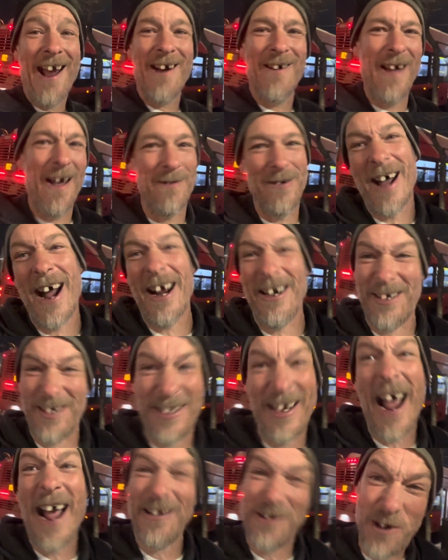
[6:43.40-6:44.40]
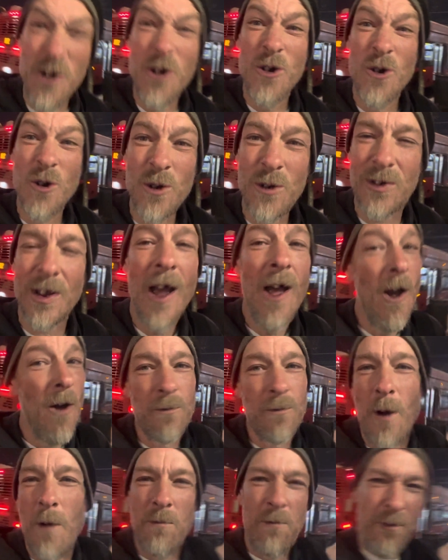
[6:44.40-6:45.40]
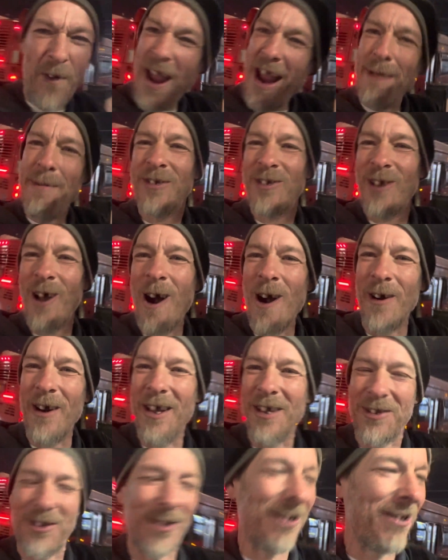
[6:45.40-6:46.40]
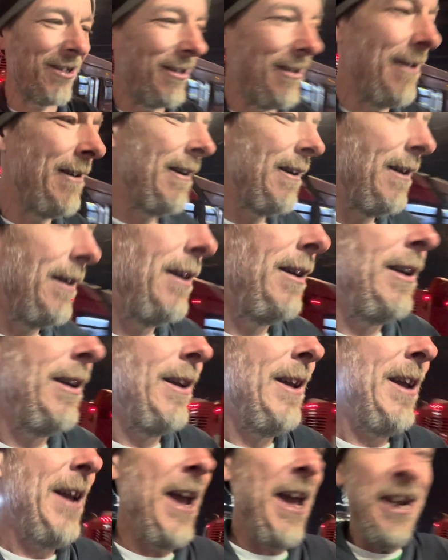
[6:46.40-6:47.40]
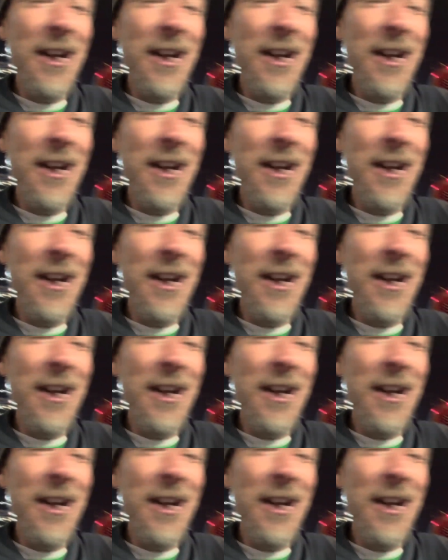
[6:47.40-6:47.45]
and have nice tattoos from famous artists. In